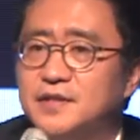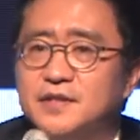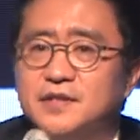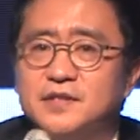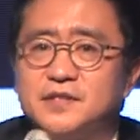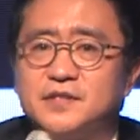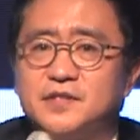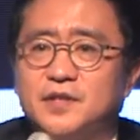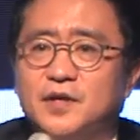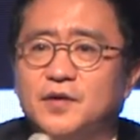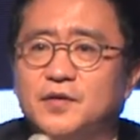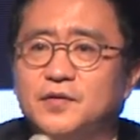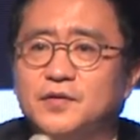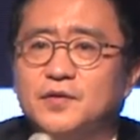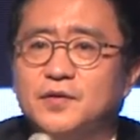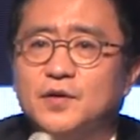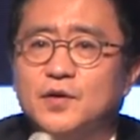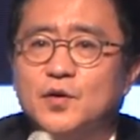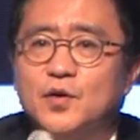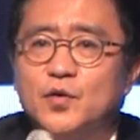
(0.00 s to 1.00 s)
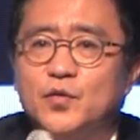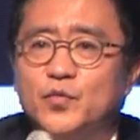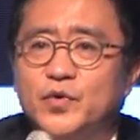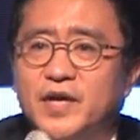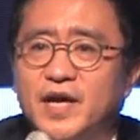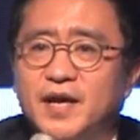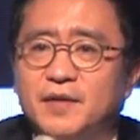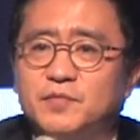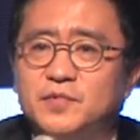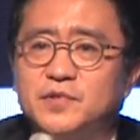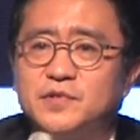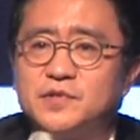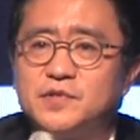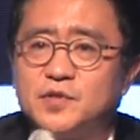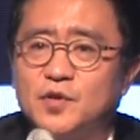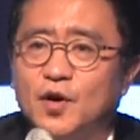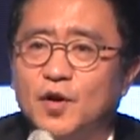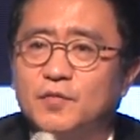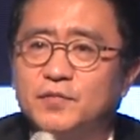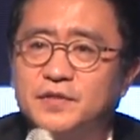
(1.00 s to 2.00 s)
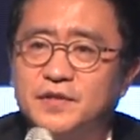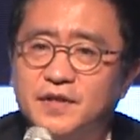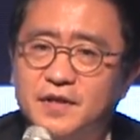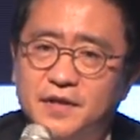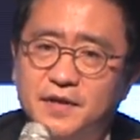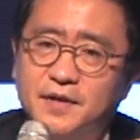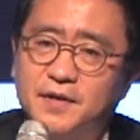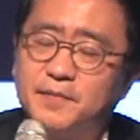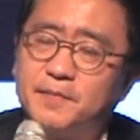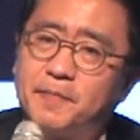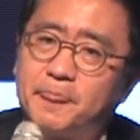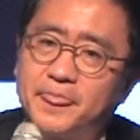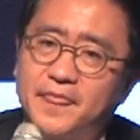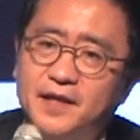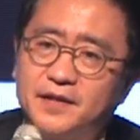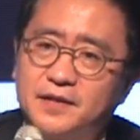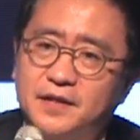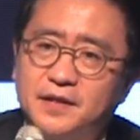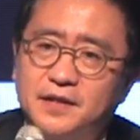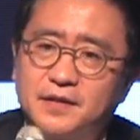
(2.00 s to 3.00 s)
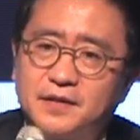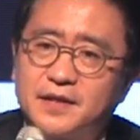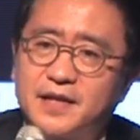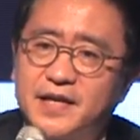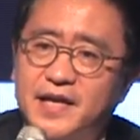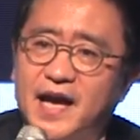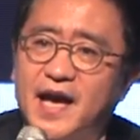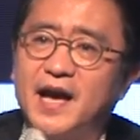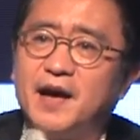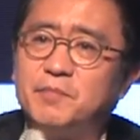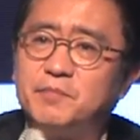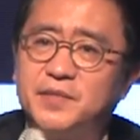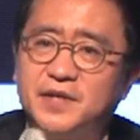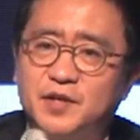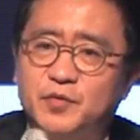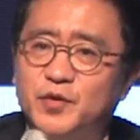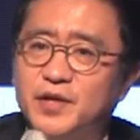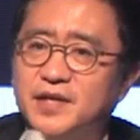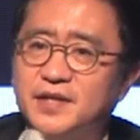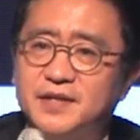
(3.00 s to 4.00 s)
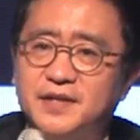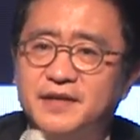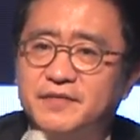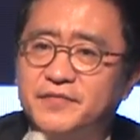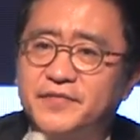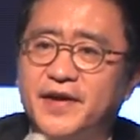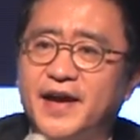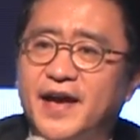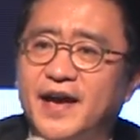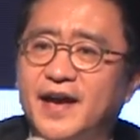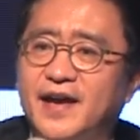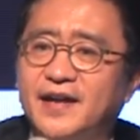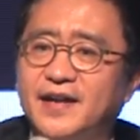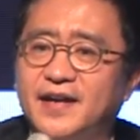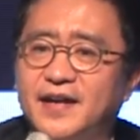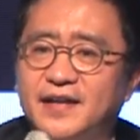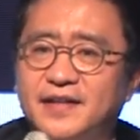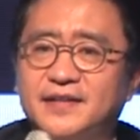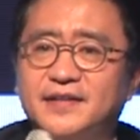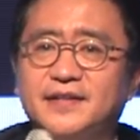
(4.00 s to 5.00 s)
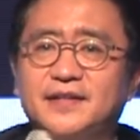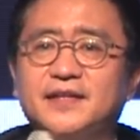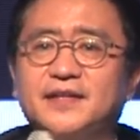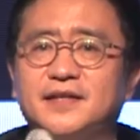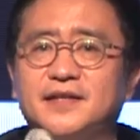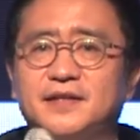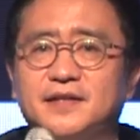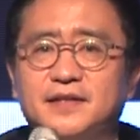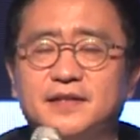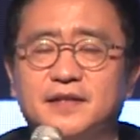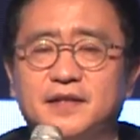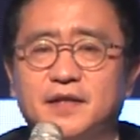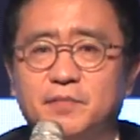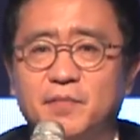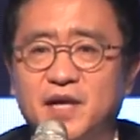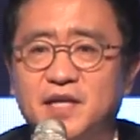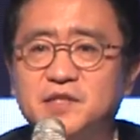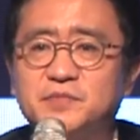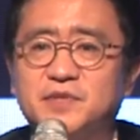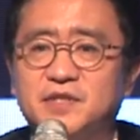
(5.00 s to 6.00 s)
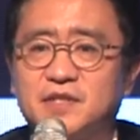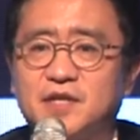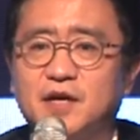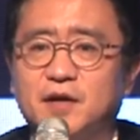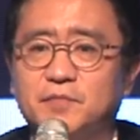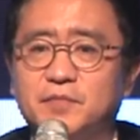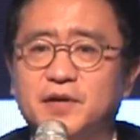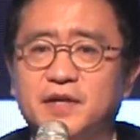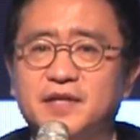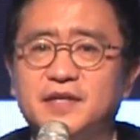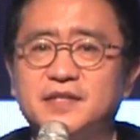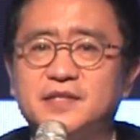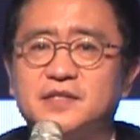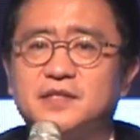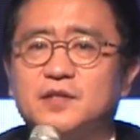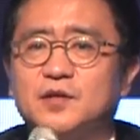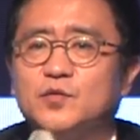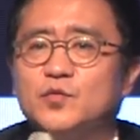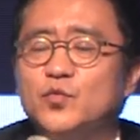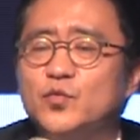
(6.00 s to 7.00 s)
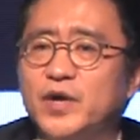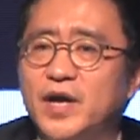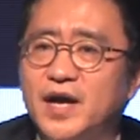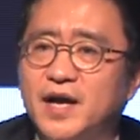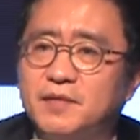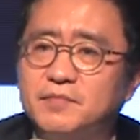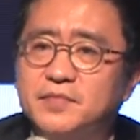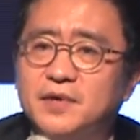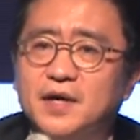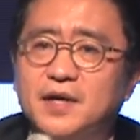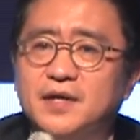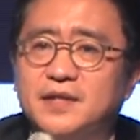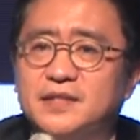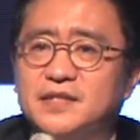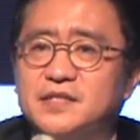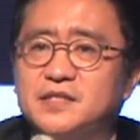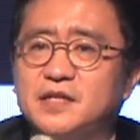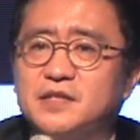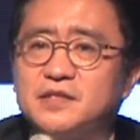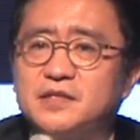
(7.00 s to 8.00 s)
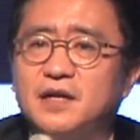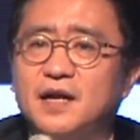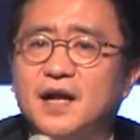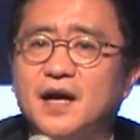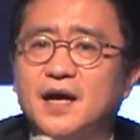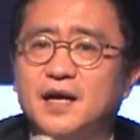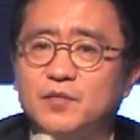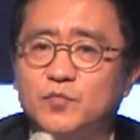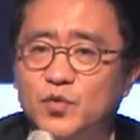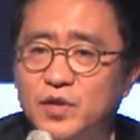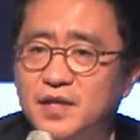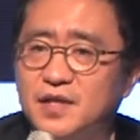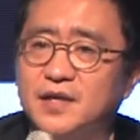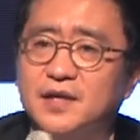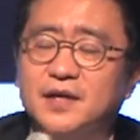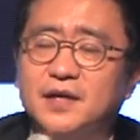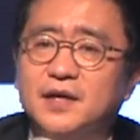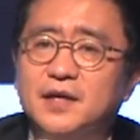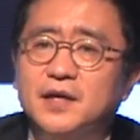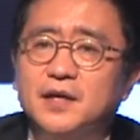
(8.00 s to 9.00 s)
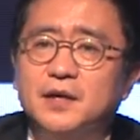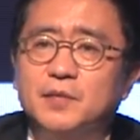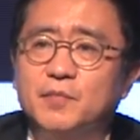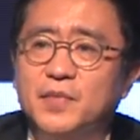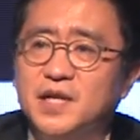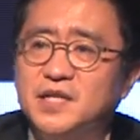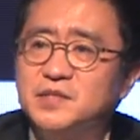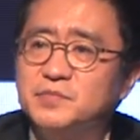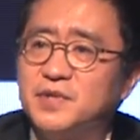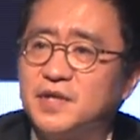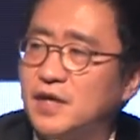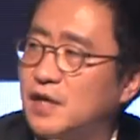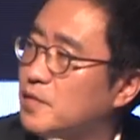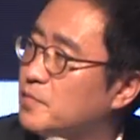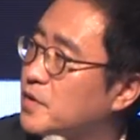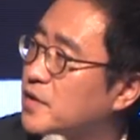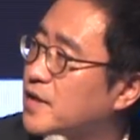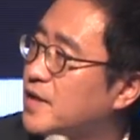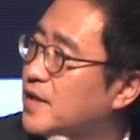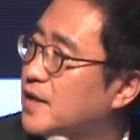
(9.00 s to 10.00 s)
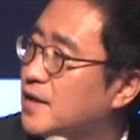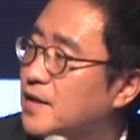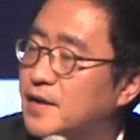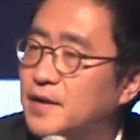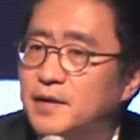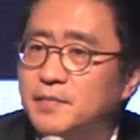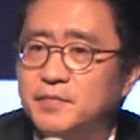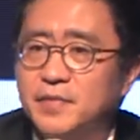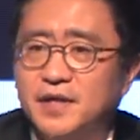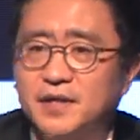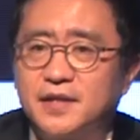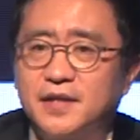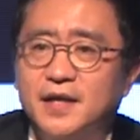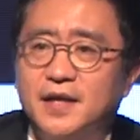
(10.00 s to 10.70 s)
So we have to solve the gap between fan and the management company. So we have discussed a lot with the management company, but